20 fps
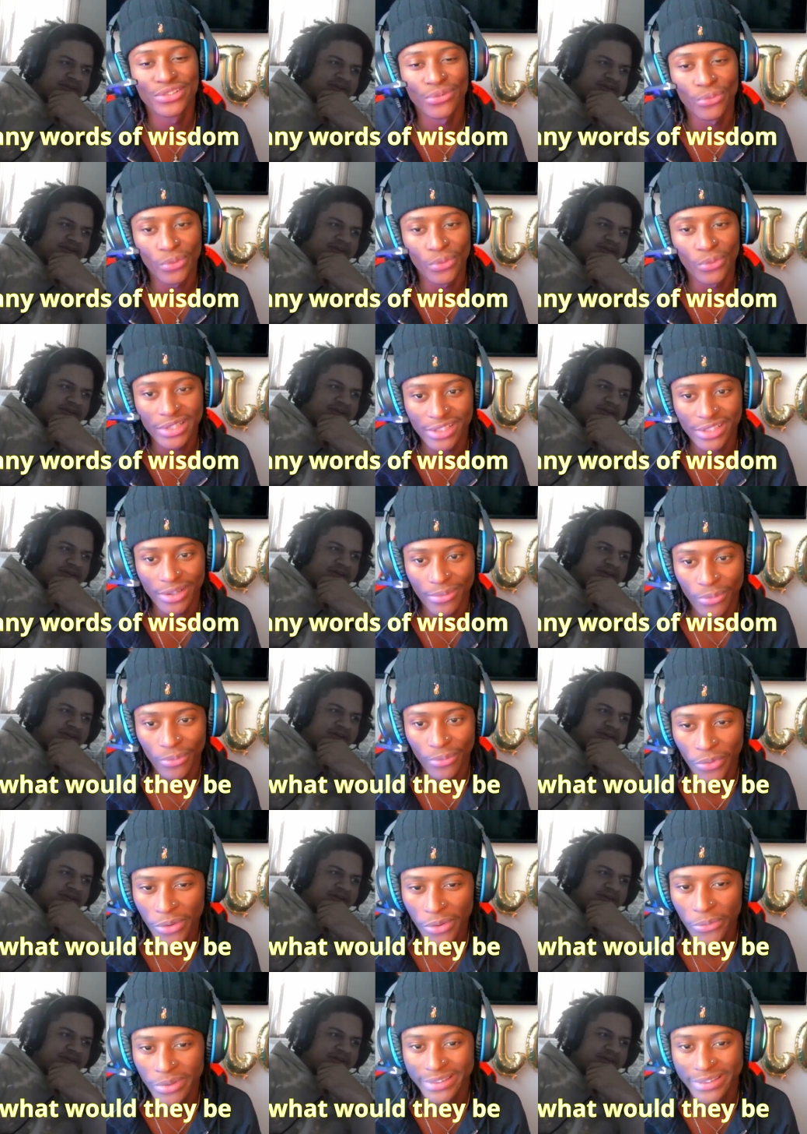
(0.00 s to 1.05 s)
Speaker 1: of wisdom,
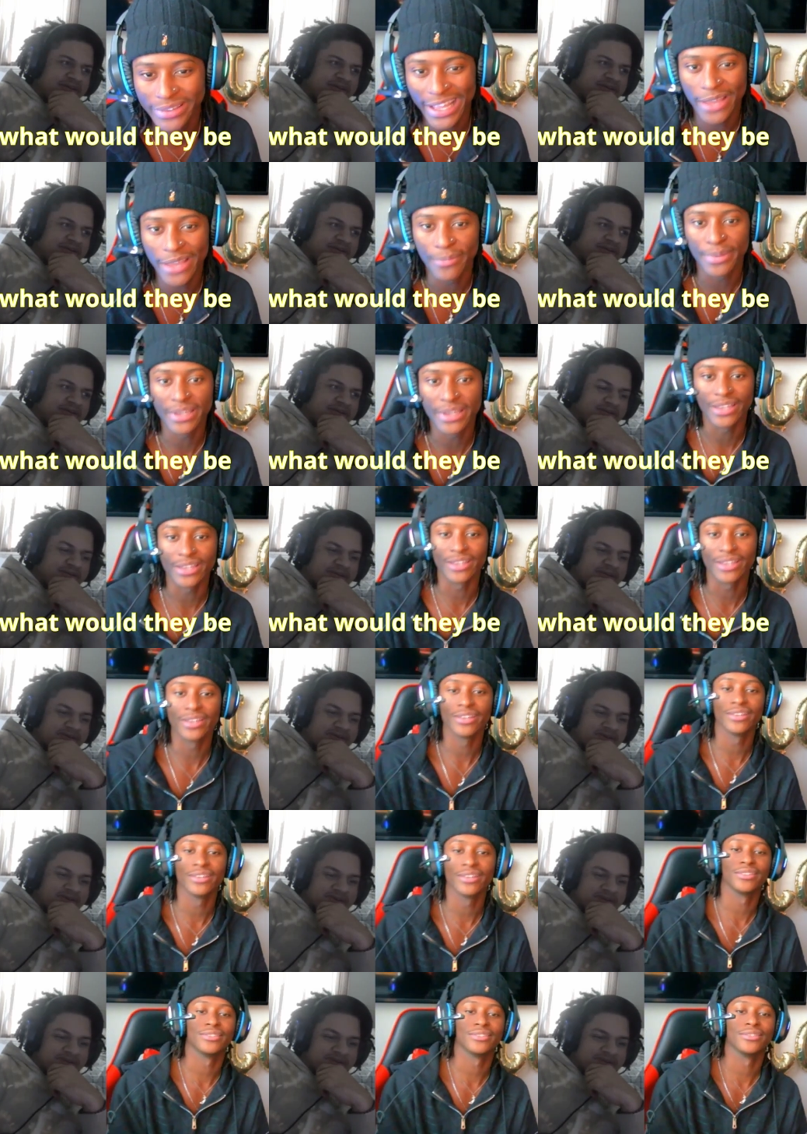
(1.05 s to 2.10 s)
what would they be?
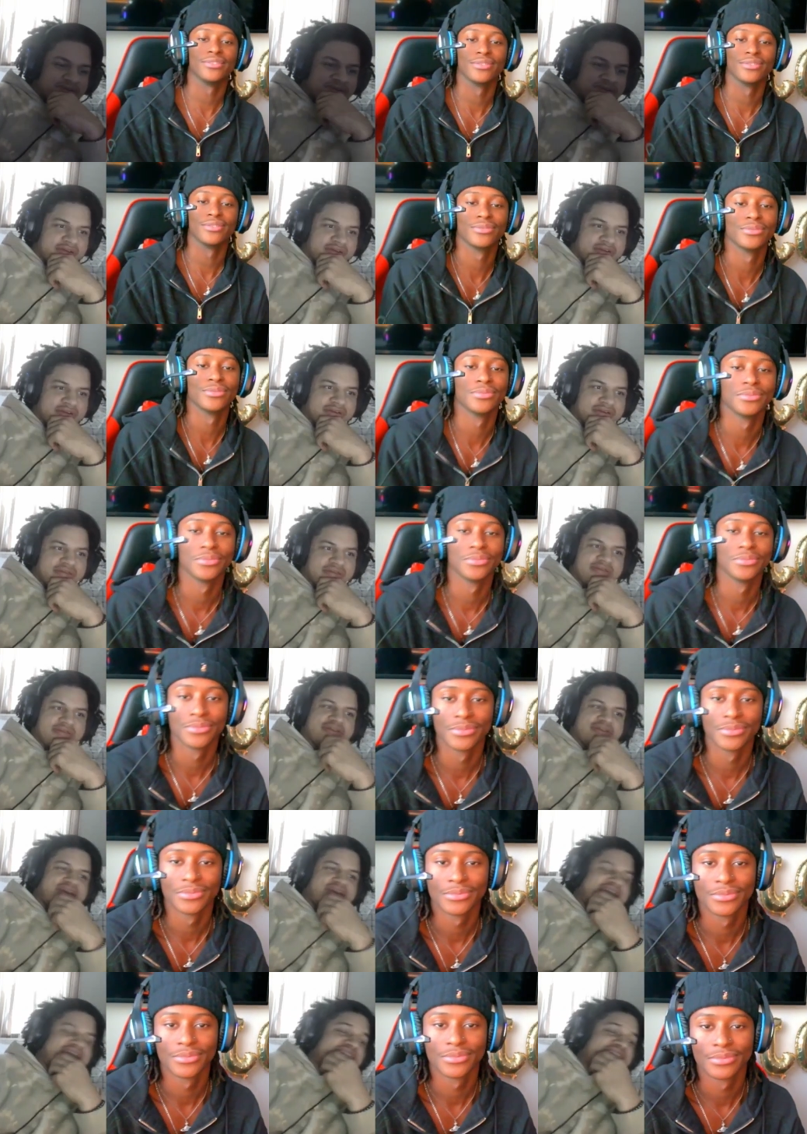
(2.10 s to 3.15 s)

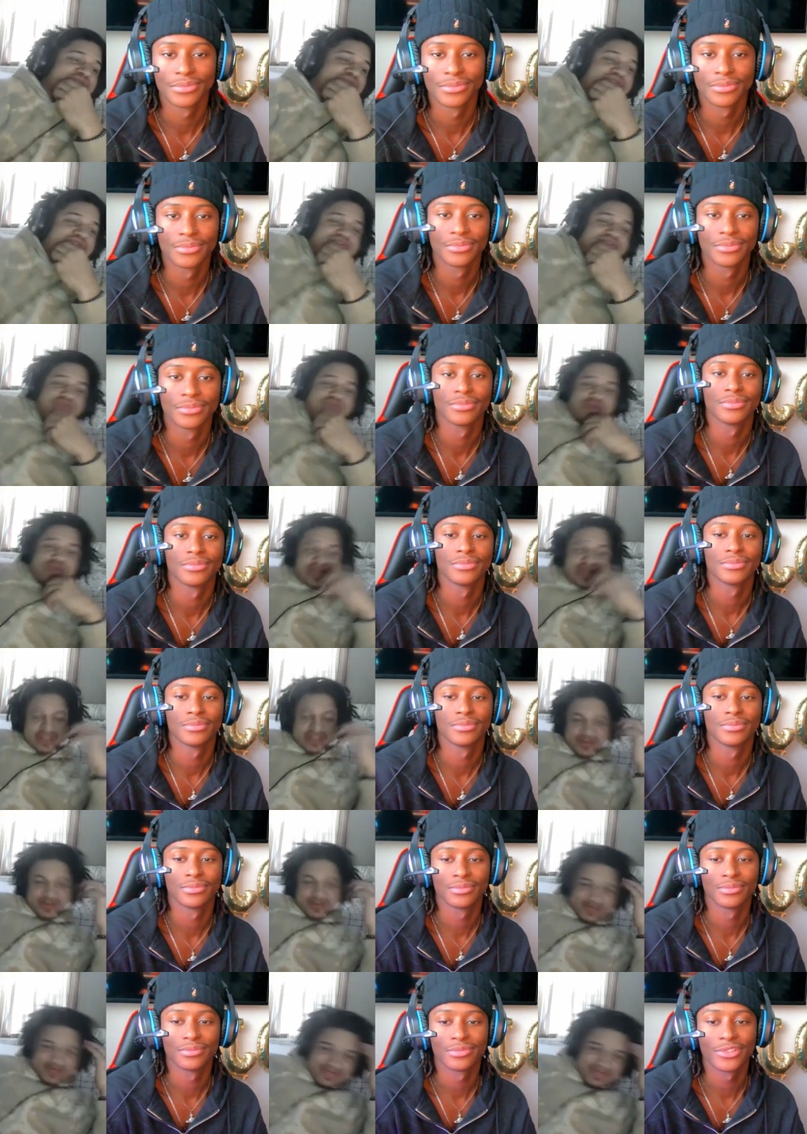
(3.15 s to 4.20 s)
Speaker 2: Any words of
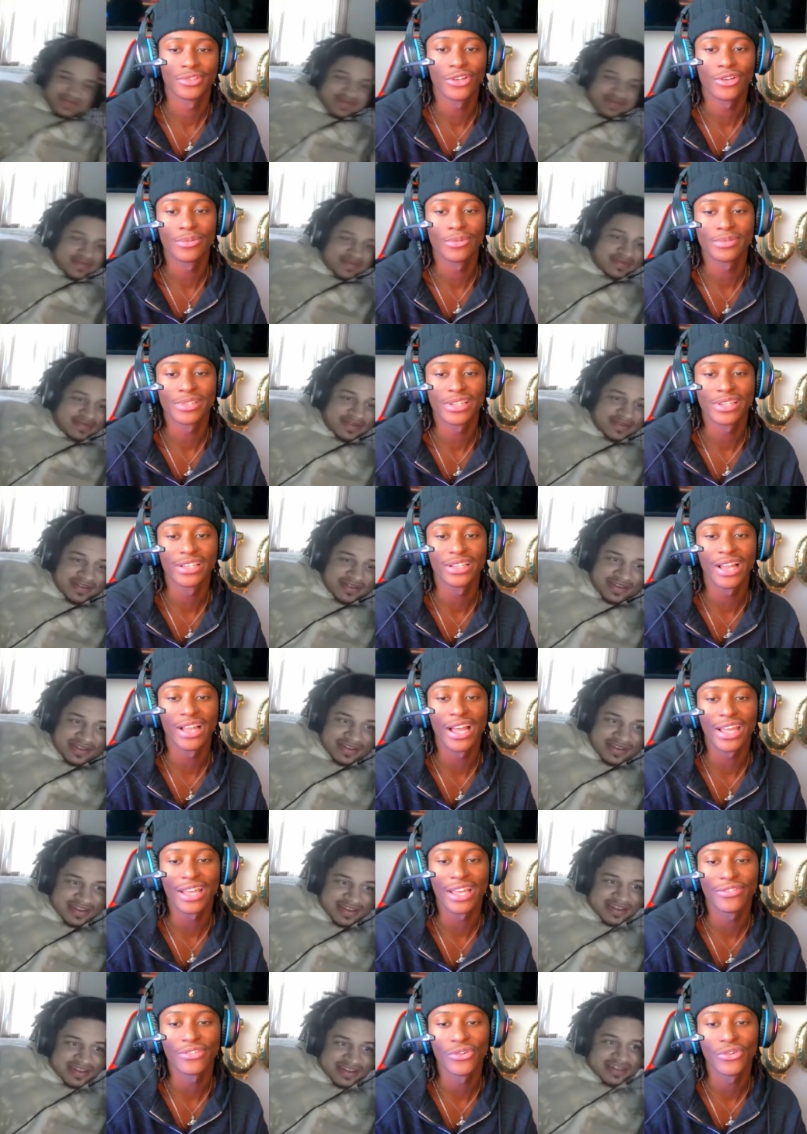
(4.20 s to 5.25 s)
wisdom.
Speaker 1: You know what I'm saying?
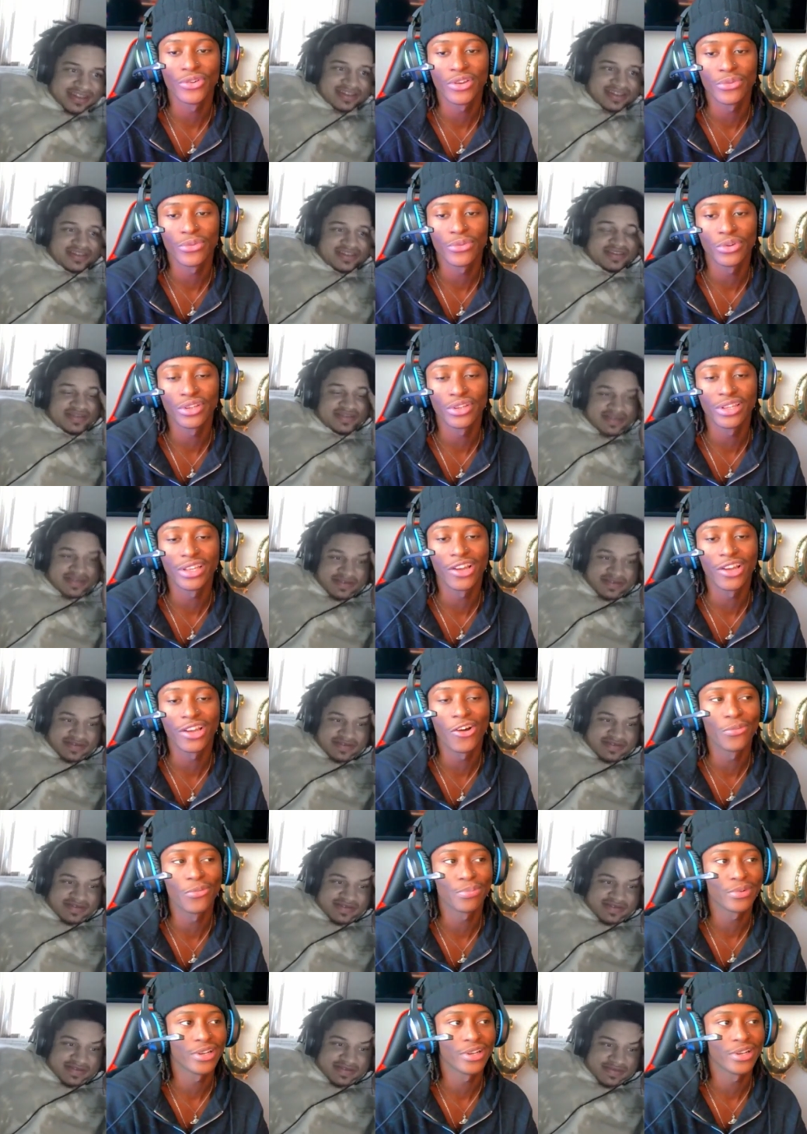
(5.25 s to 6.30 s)
Like, if you could really
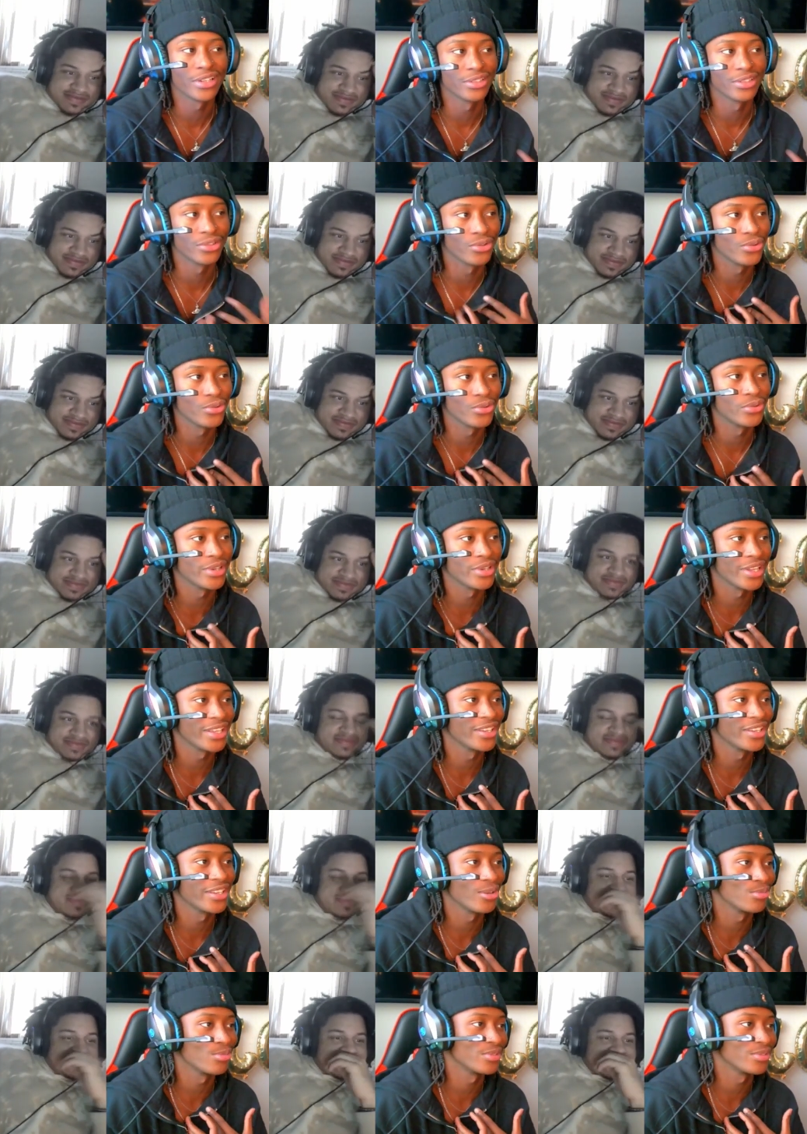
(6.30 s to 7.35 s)
help a dude,
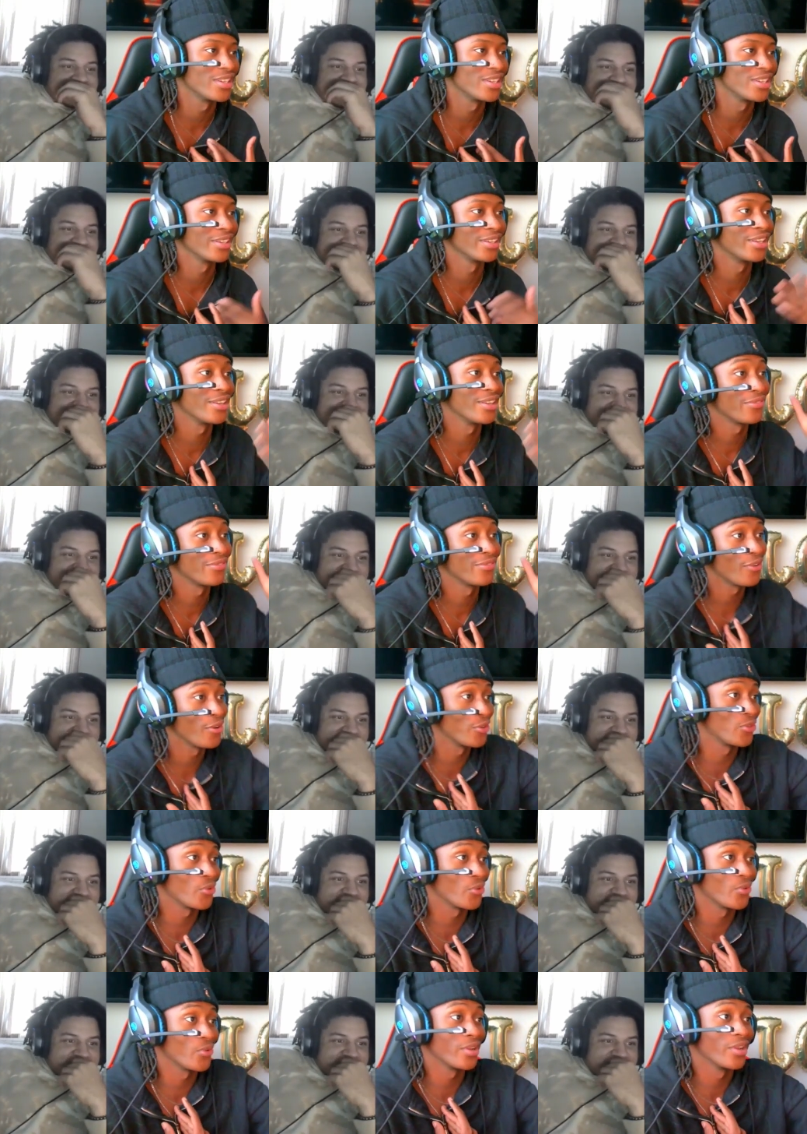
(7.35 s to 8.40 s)
you know what I'm saying, get
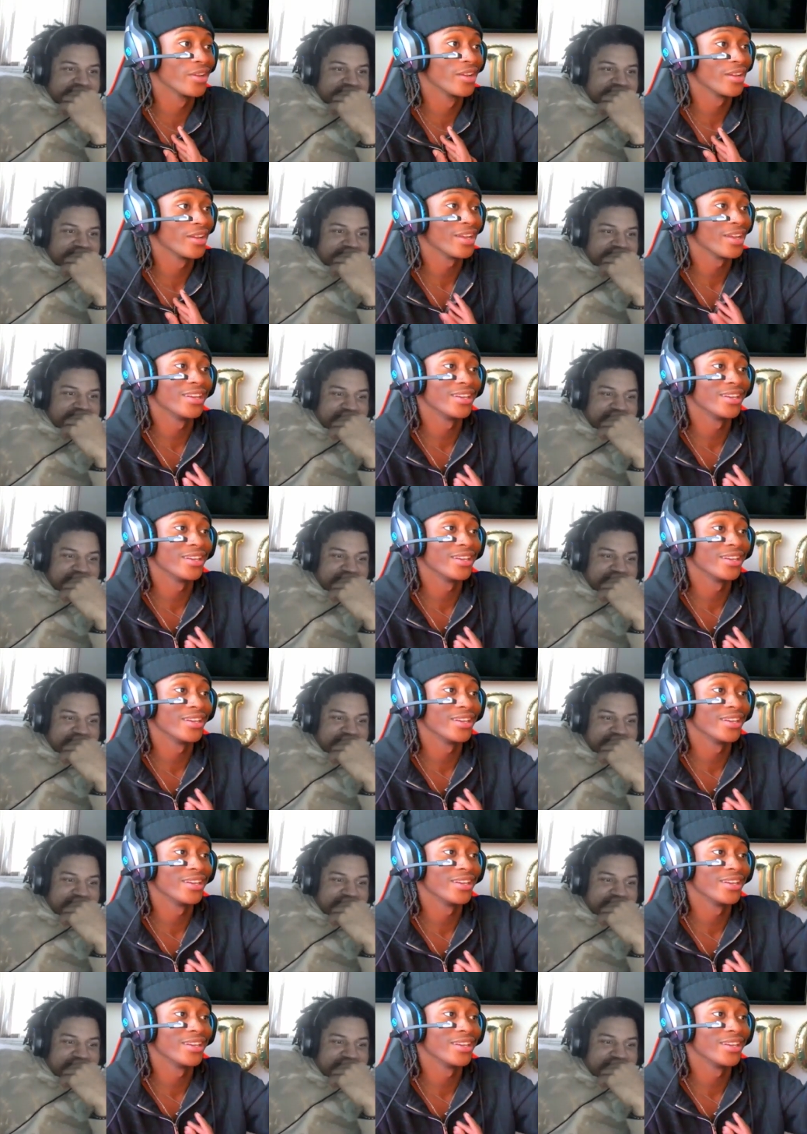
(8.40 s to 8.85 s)
further in